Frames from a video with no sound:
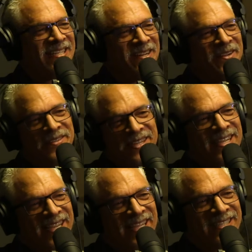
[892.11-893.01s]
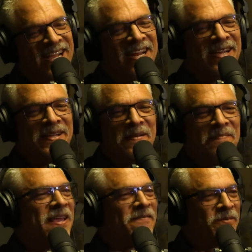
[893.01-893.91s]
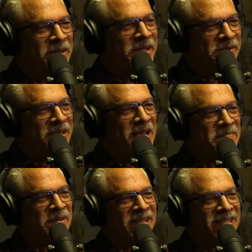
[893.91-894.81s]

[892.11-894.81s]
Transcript: And, you know, it's kind of painful to hear that.